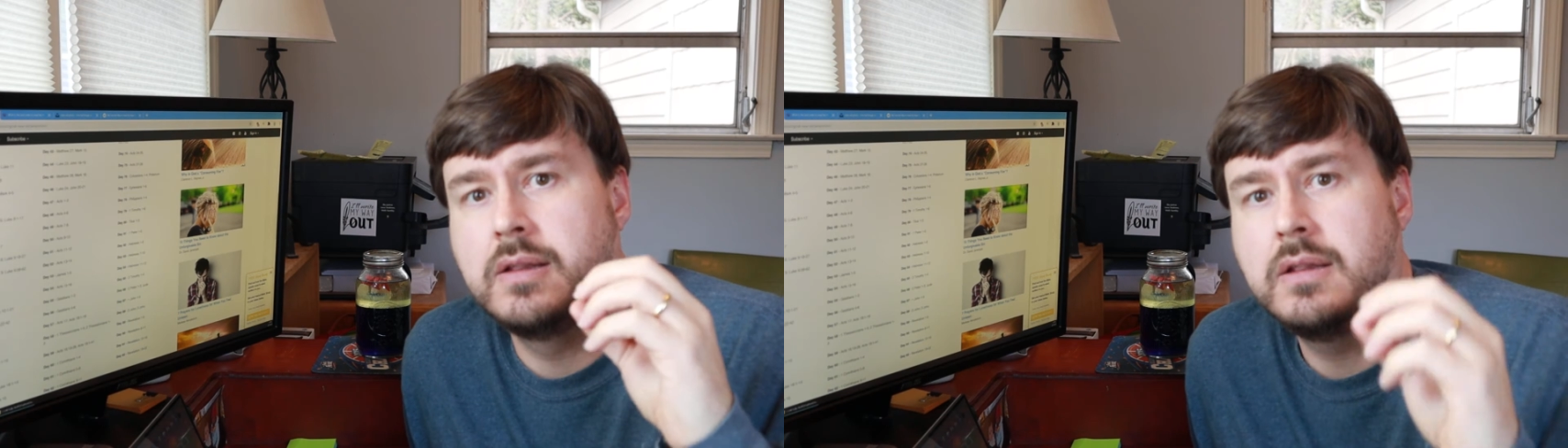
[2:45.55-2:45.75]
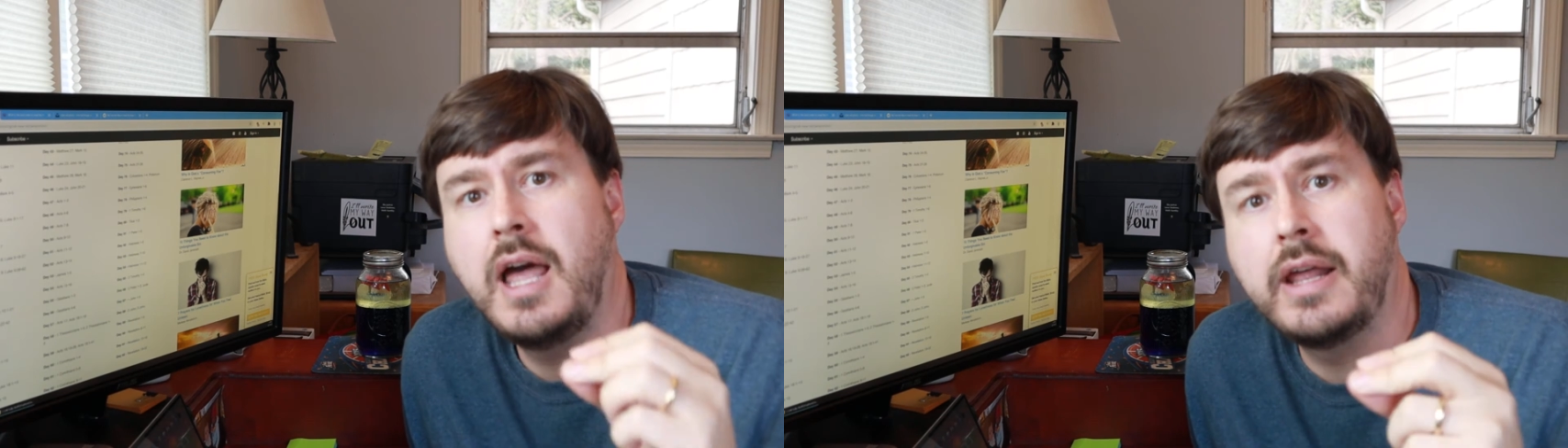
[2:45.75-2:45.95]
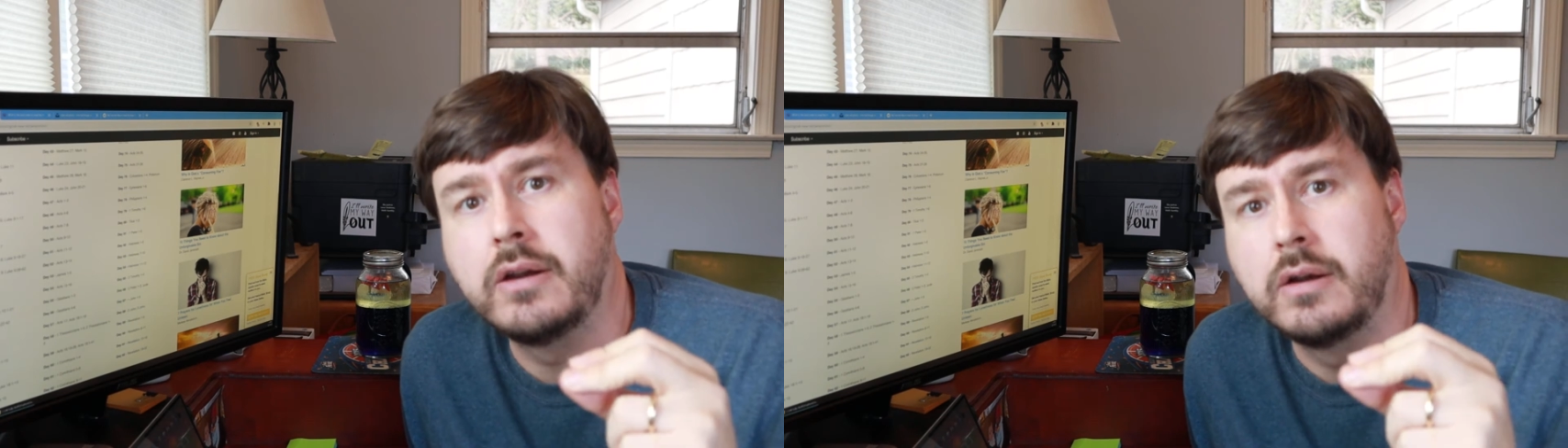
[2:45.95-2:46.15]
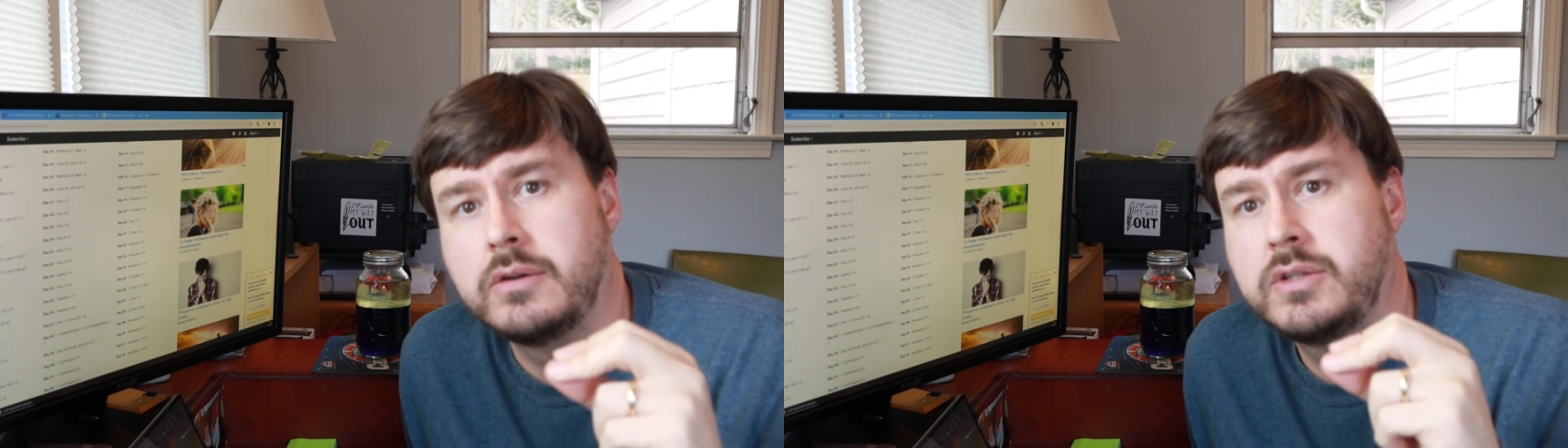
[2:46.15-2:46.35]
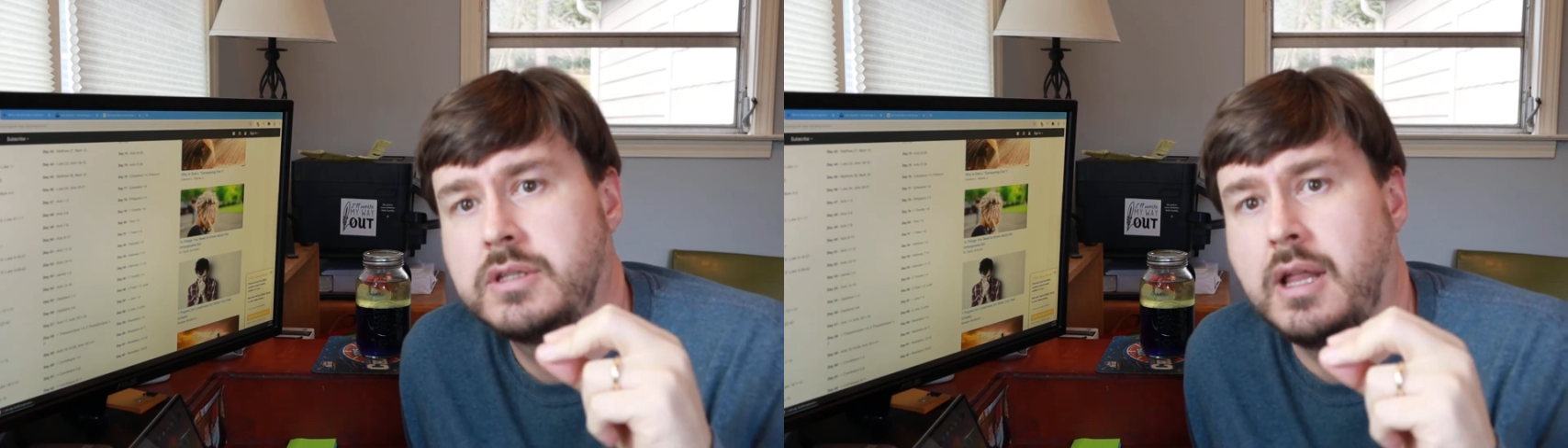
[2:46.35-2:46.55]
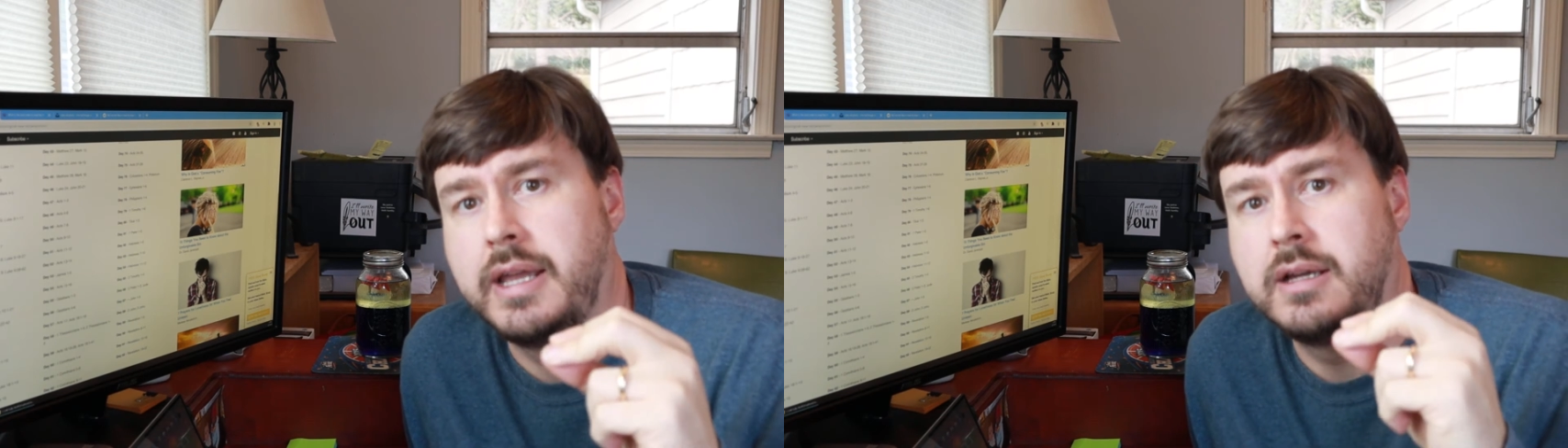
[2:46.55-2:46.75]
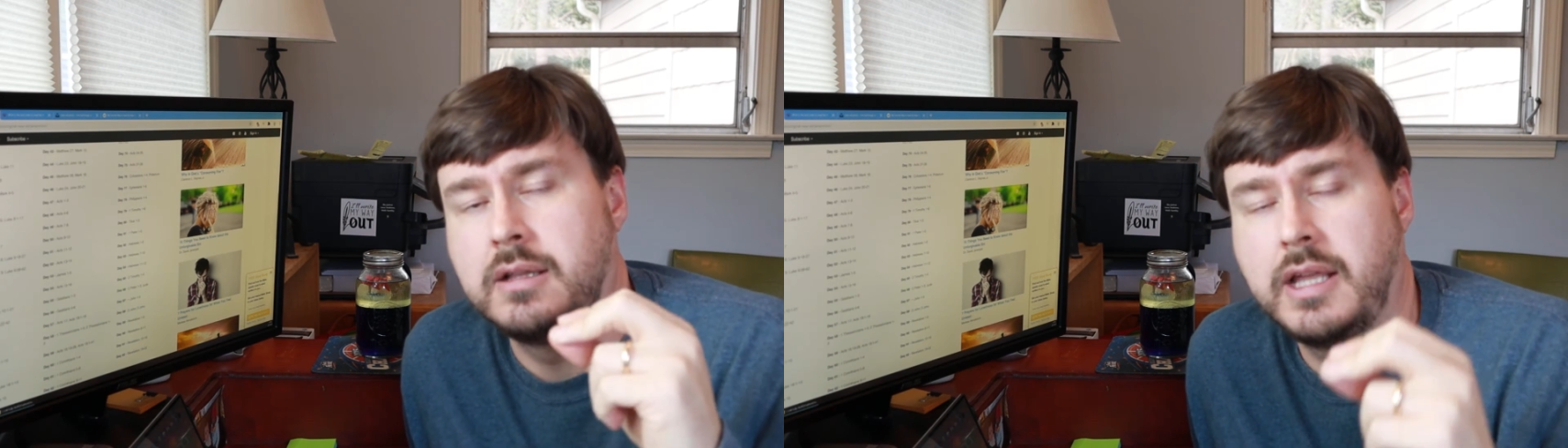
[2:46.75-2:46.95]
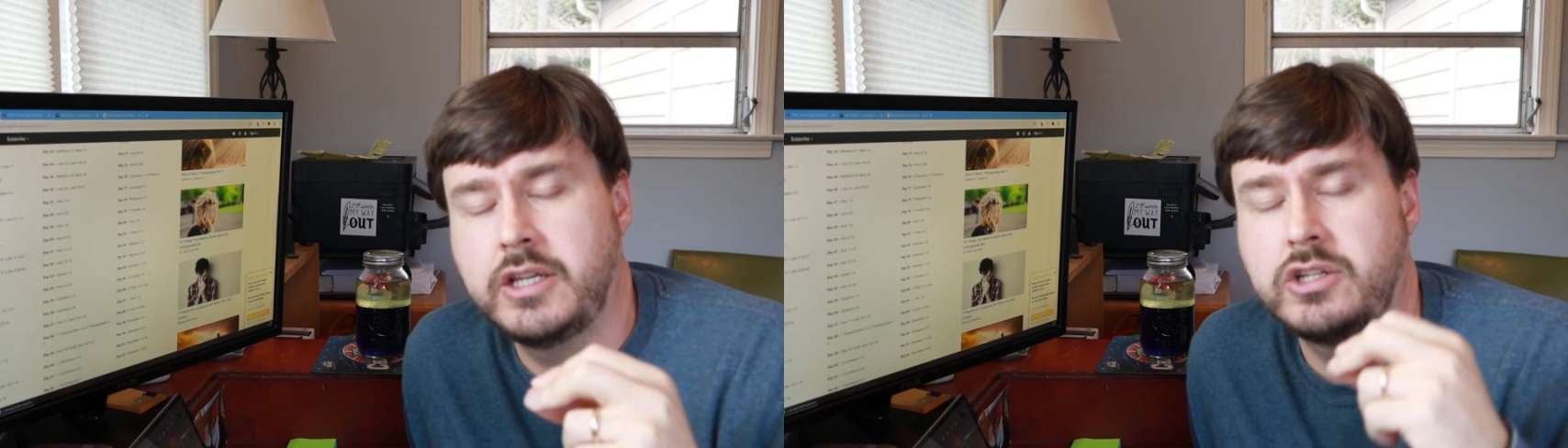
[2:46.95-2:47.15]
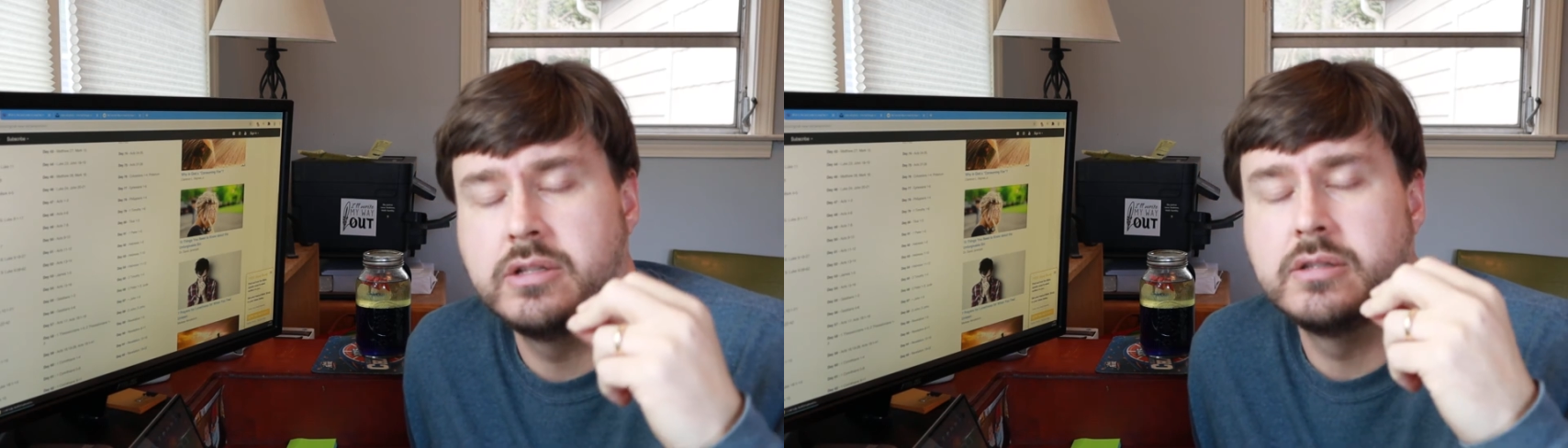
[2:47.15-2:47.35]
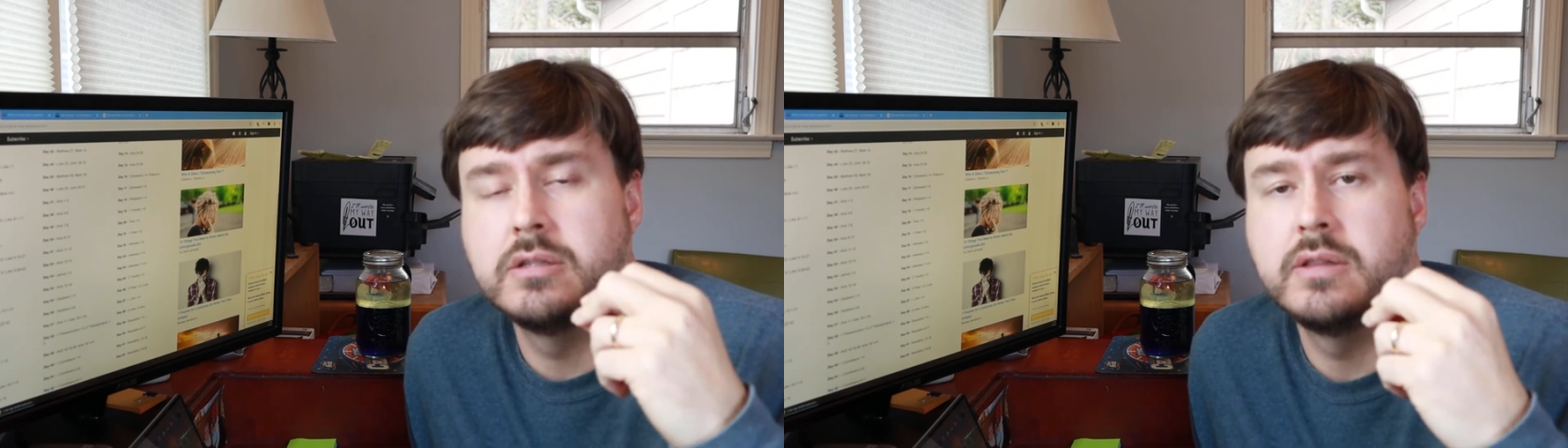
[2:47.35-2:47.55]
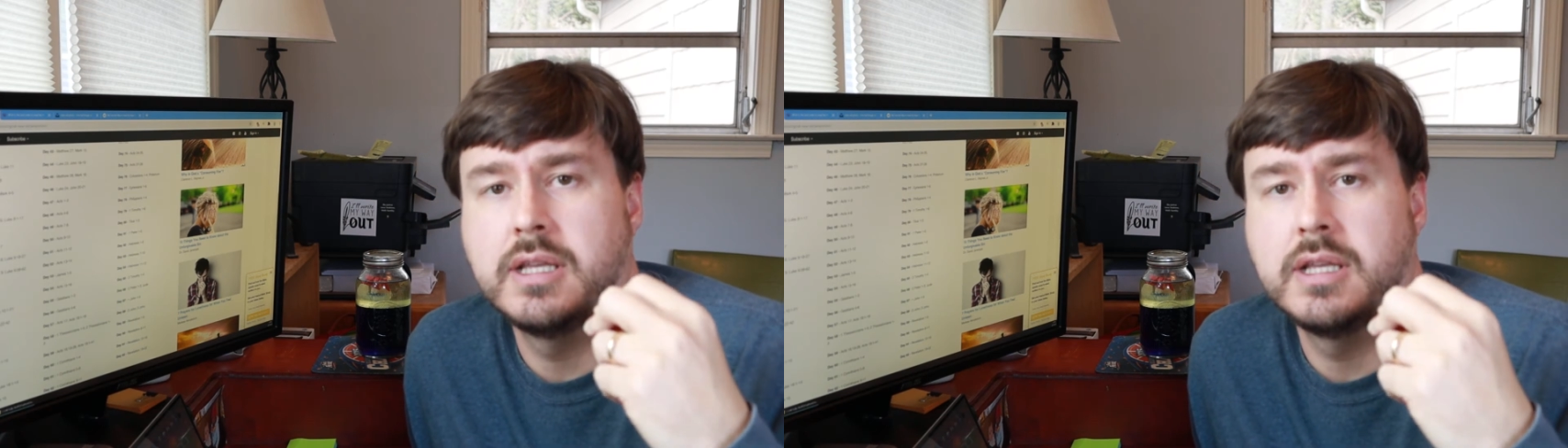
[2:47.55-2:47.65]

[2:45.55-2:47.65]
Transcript: letters like Galatians and